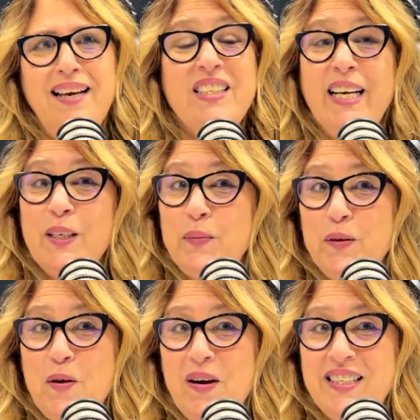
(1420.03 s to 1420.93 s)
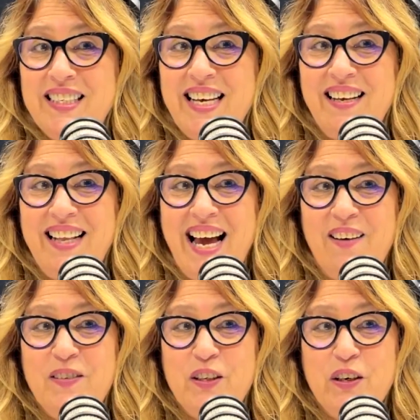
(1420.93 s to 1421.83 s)
Tickets will go on sale
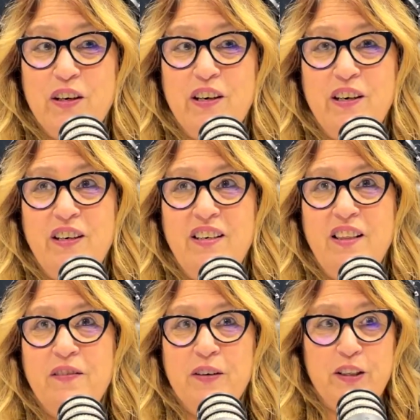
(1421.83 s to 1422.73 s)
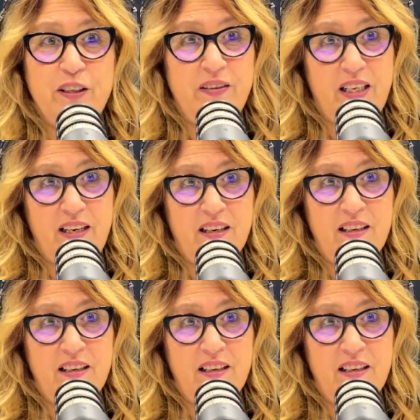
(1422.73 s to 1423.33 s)
after the first of the year.